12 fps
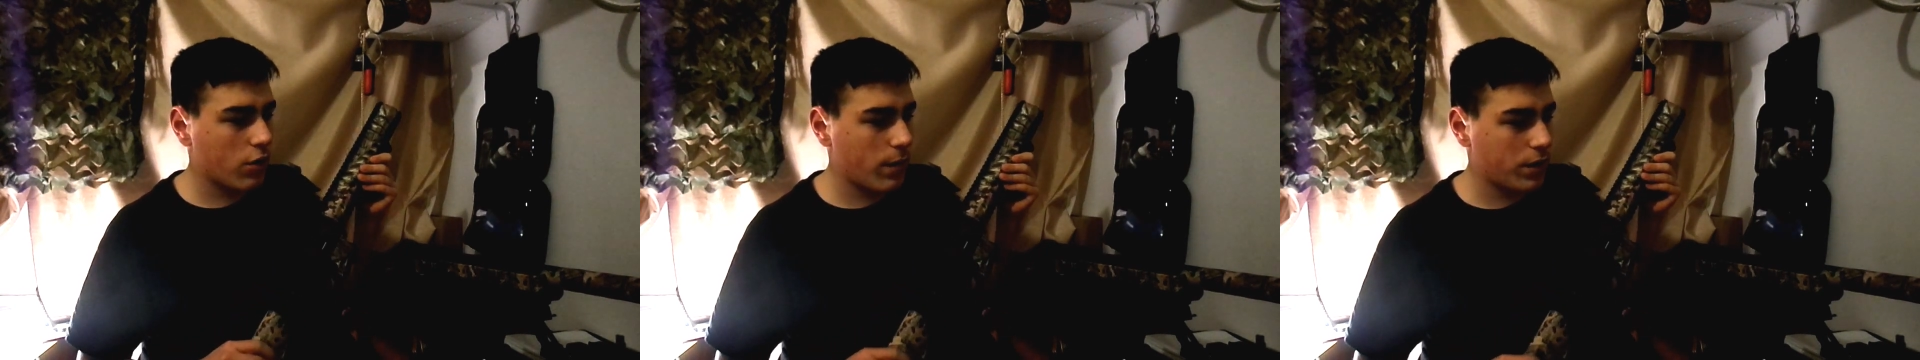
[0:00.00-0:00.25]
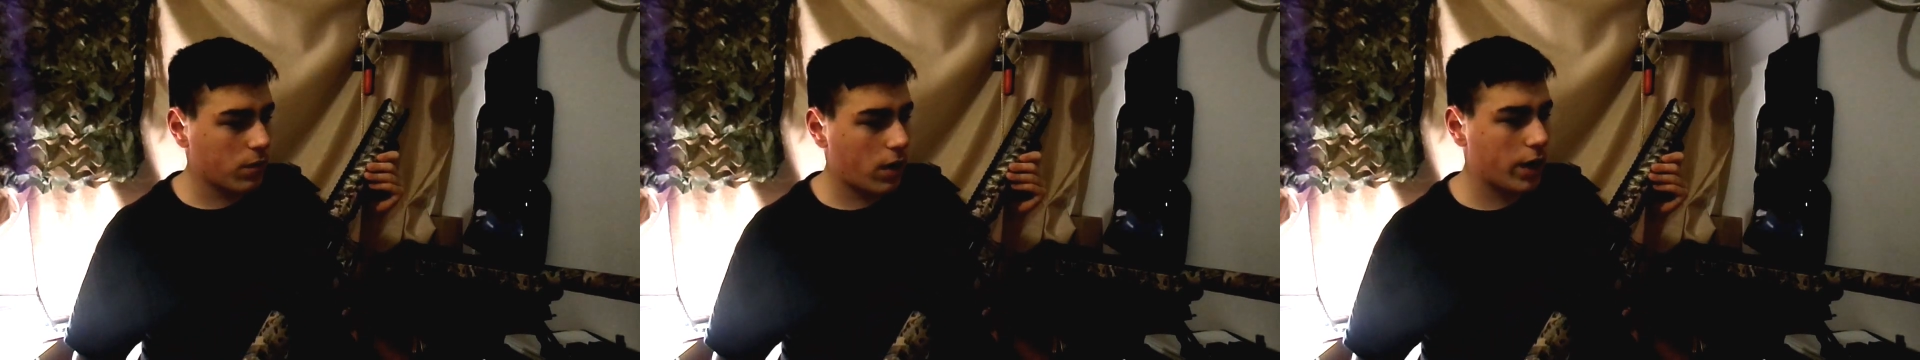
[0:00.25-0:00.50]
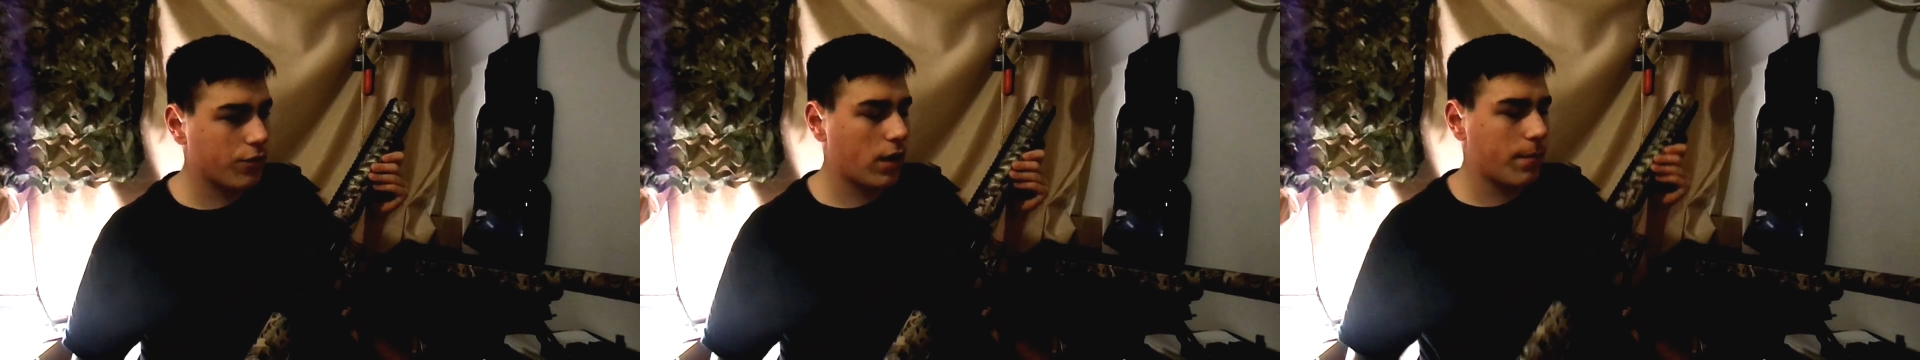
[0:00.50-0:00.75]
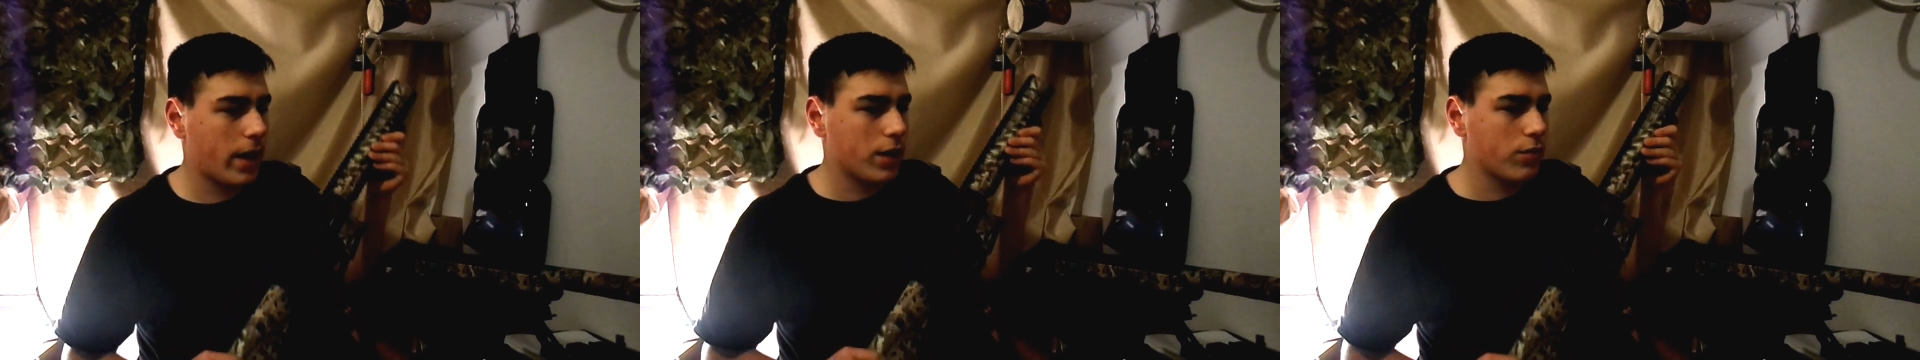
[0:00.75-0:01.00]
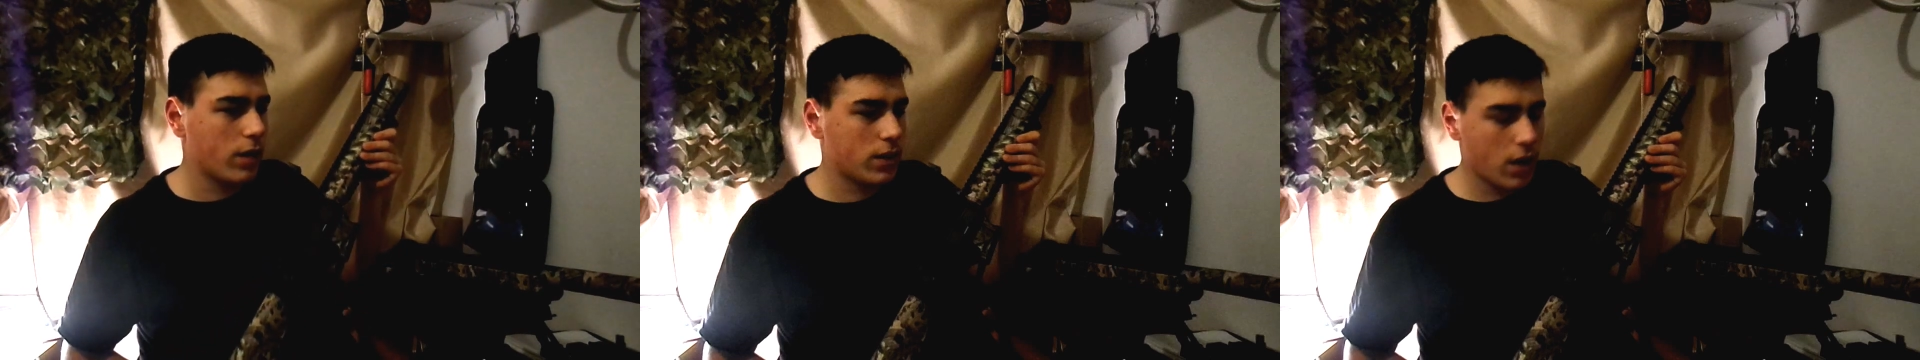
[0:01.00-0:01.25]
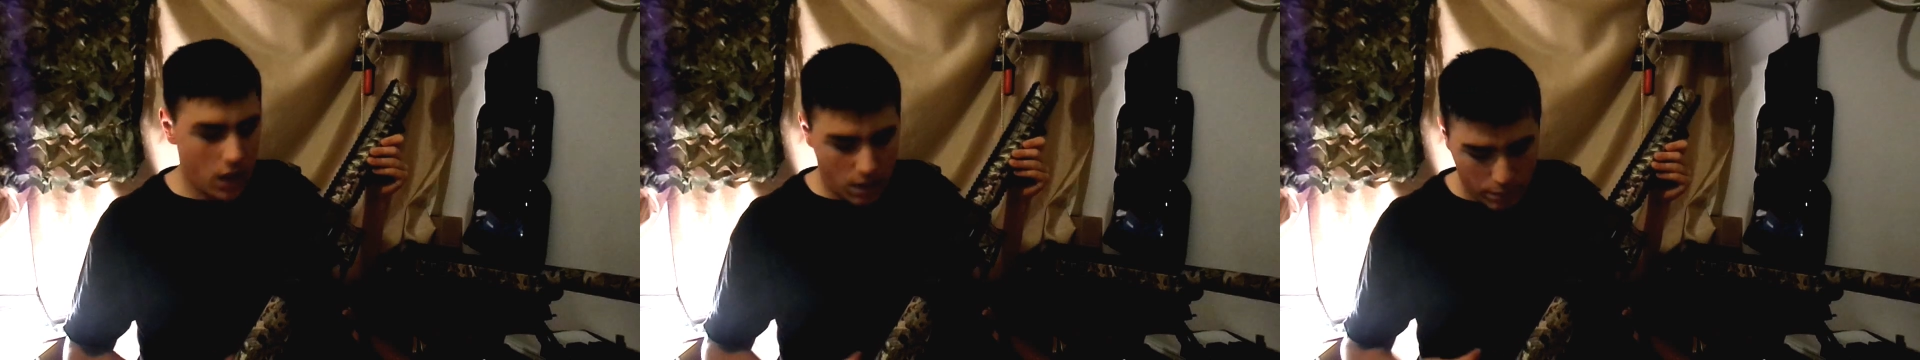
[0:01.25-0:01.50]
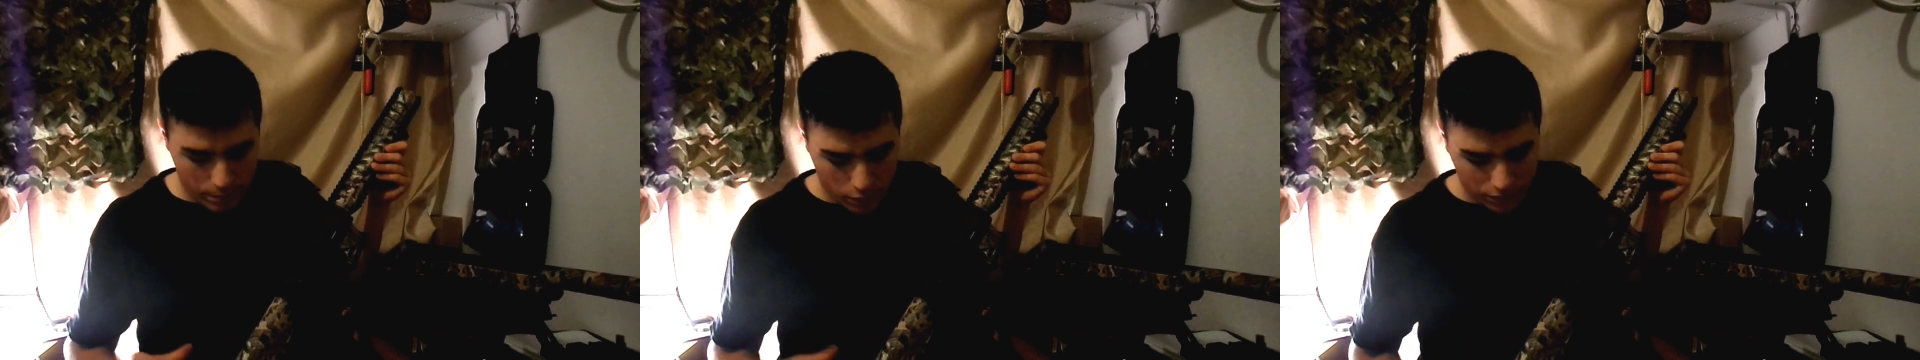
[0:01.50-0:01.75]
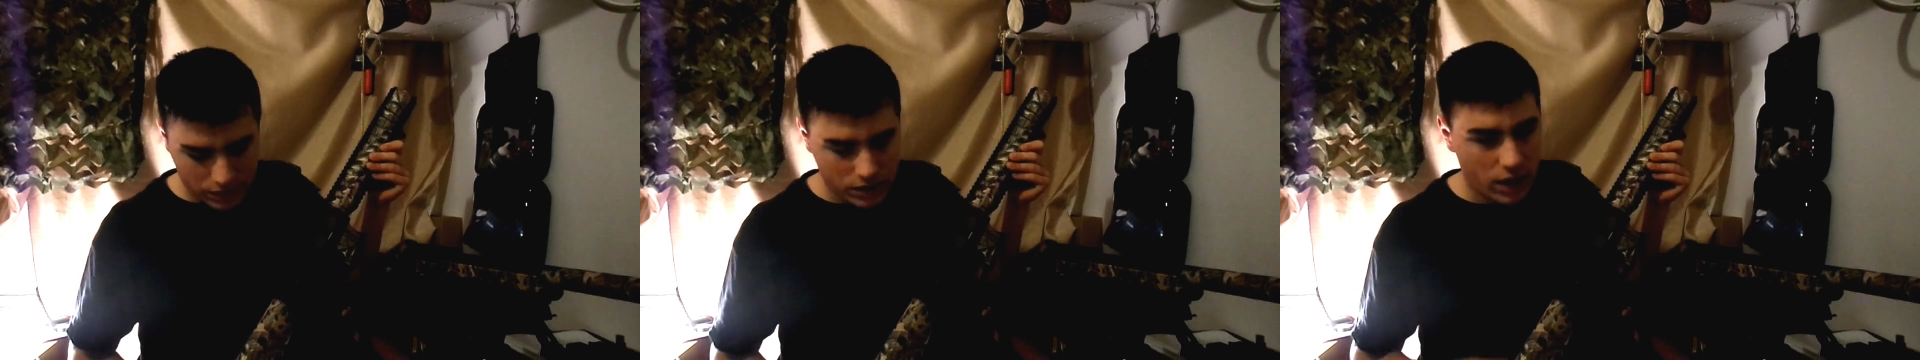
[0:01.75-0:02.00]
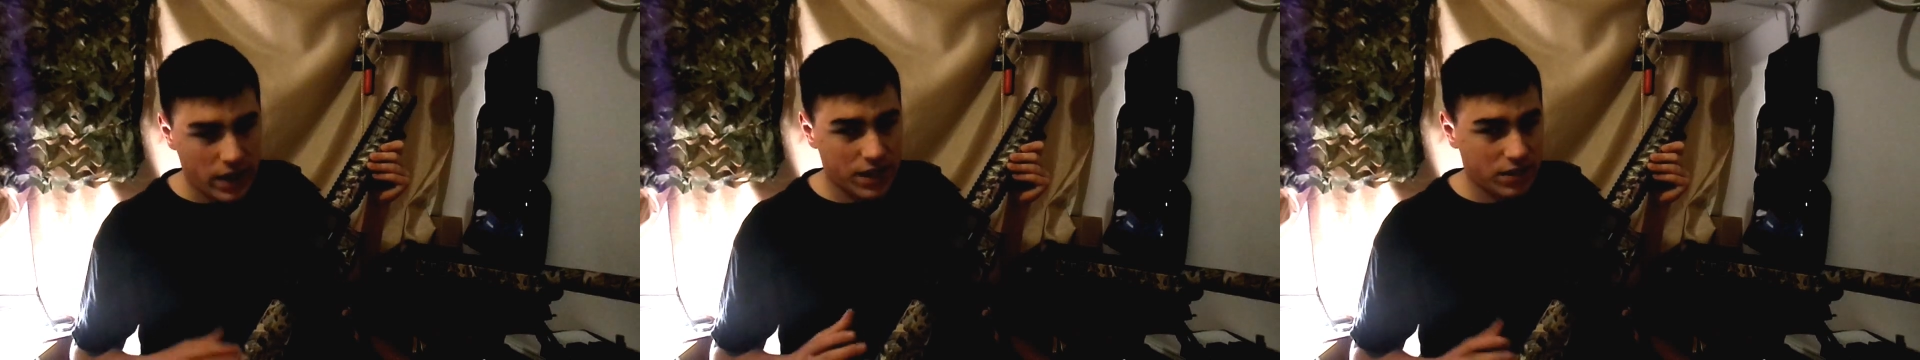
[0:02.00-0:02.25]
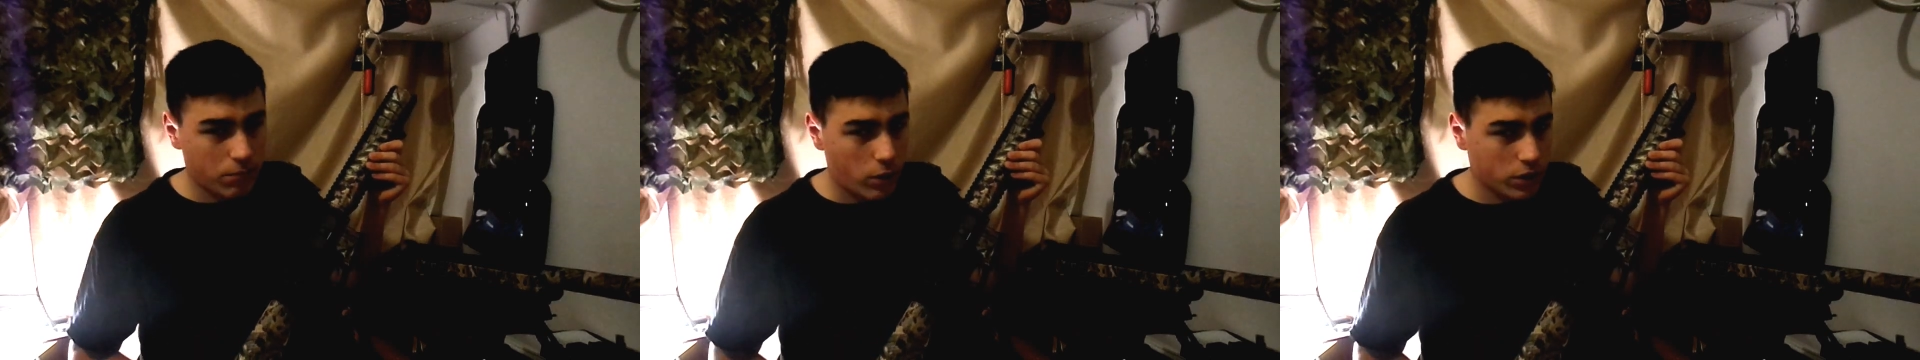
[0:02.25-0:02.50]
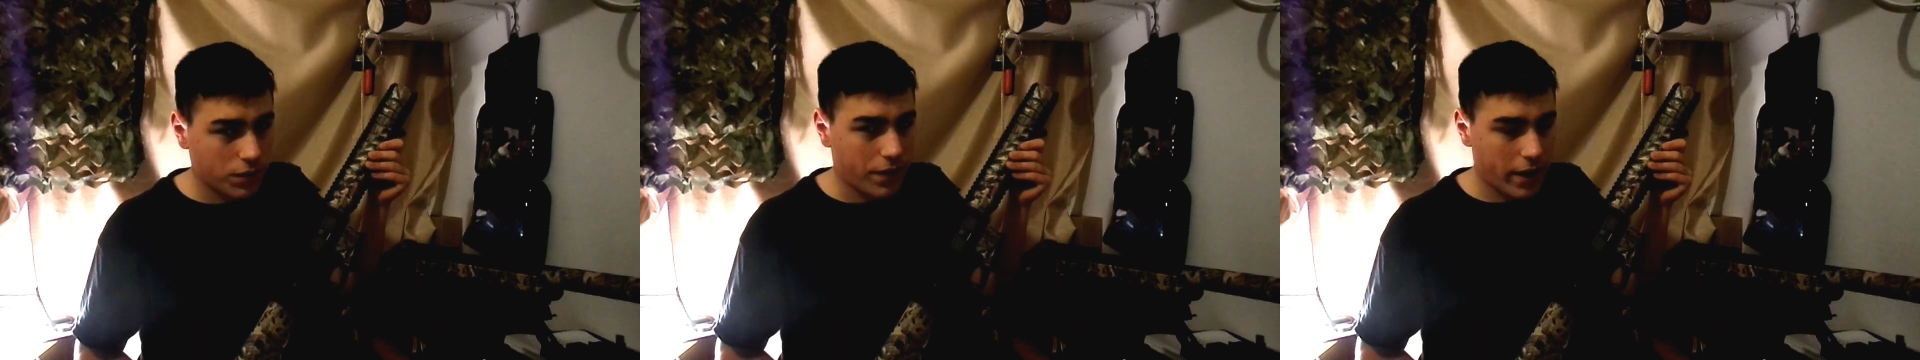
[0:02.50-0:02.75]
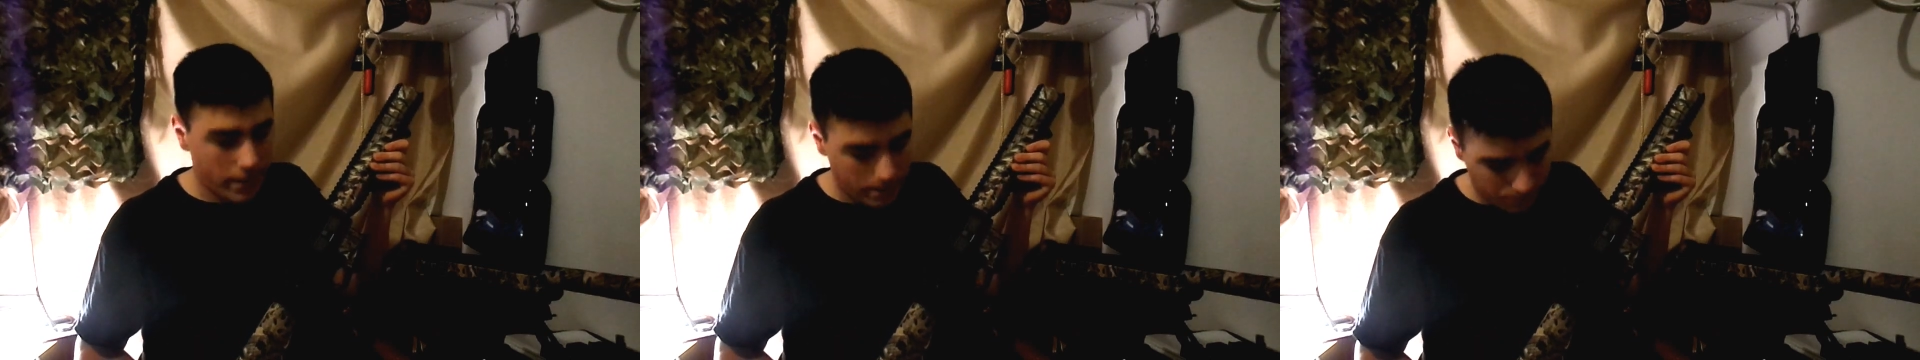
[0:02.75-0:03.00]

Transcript: metal hydride batteries, but because this gun has a MOSFET,